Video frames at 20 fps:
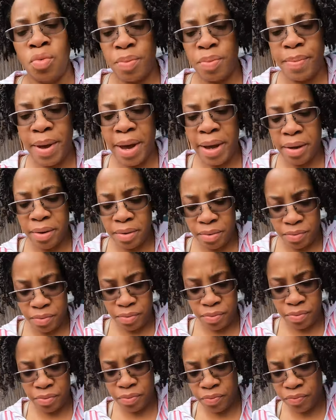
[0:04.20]
We're back.
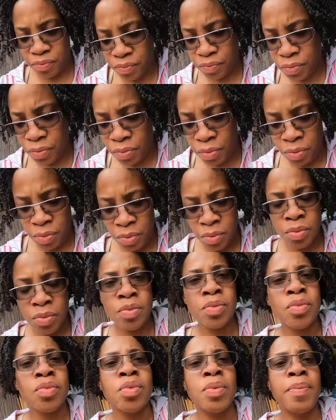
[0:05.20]

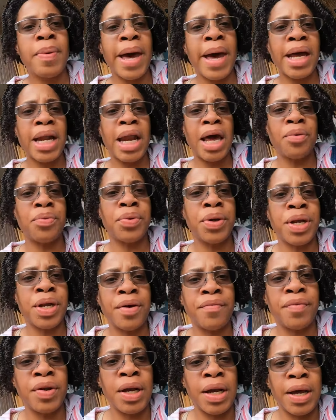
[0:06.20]
We're back like we
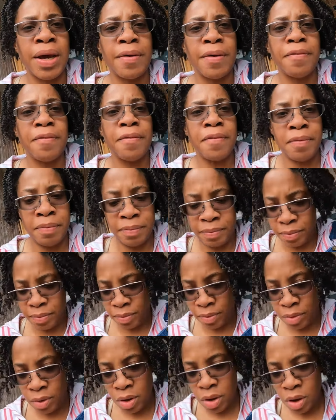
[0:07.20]
never left.
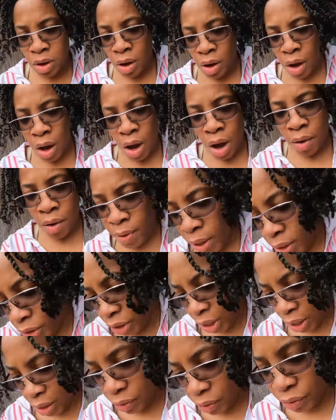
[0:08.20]
All
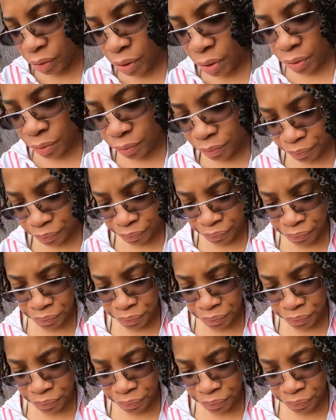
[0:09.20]
right, y'all. So,